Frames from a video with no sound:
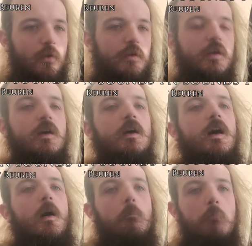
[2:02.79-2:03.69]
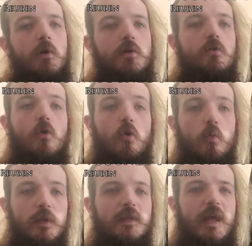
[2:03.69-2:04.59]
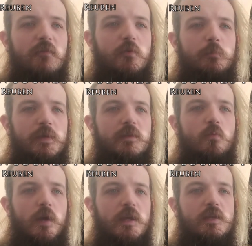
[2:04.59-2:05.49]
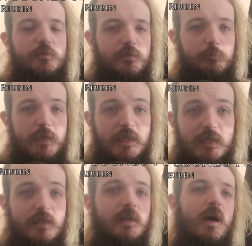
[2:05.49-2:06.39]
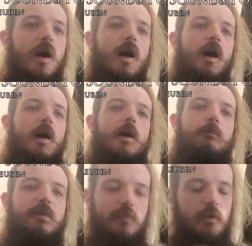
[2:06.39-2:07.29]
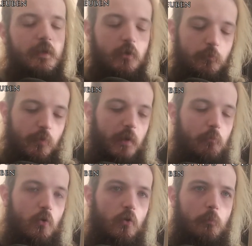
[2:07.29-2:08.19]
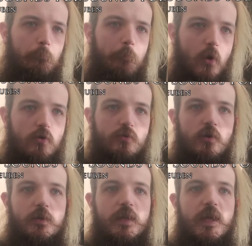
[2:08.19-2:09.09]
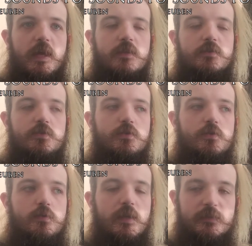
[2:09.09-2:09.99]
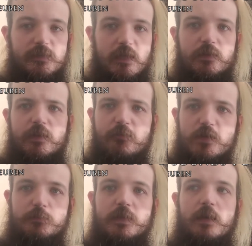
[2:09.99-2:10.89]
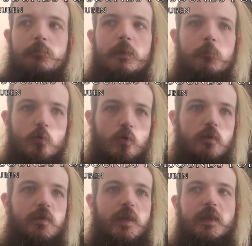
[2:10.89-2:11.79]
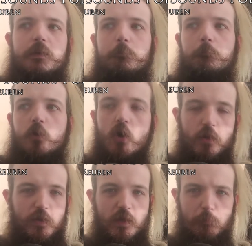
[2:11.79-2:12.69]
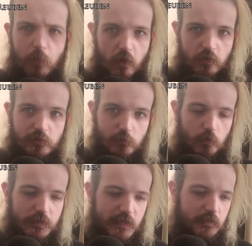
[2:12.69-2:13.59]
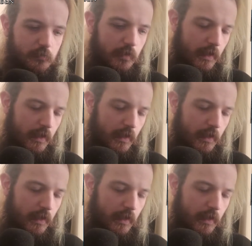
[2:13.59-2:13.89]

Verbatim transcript: word. Mono or Will It Ever Be the Way It Used to Be. Uh, they started incorporating more punk rock into their sound and eventually became a bit more of a like, gothic punk sort of deal.